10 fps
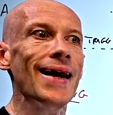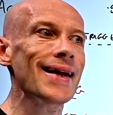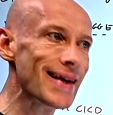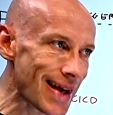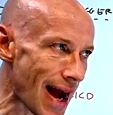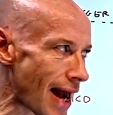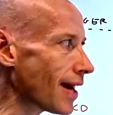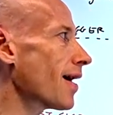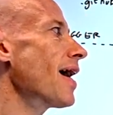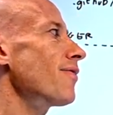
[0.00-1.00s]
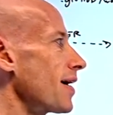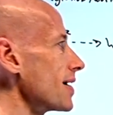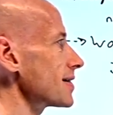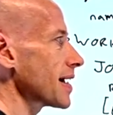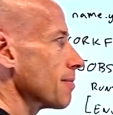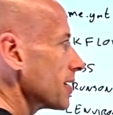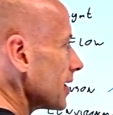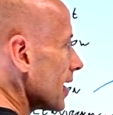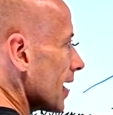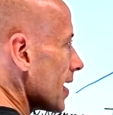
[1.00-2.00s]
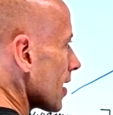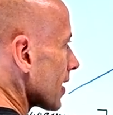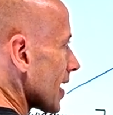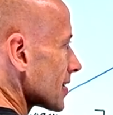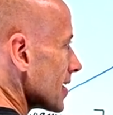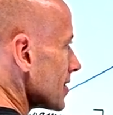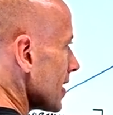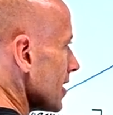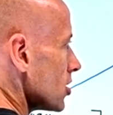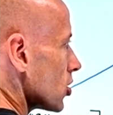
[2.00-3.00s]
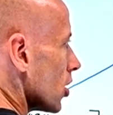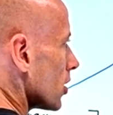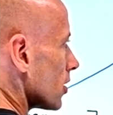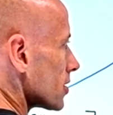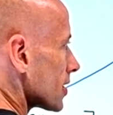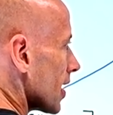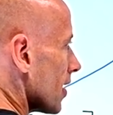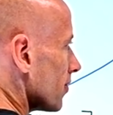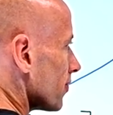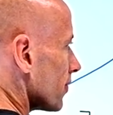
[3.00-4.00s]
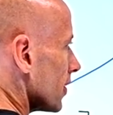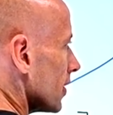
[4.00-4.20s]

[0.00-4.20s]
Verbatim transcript: And again, I have that same idea, hey, I can access internal stuff.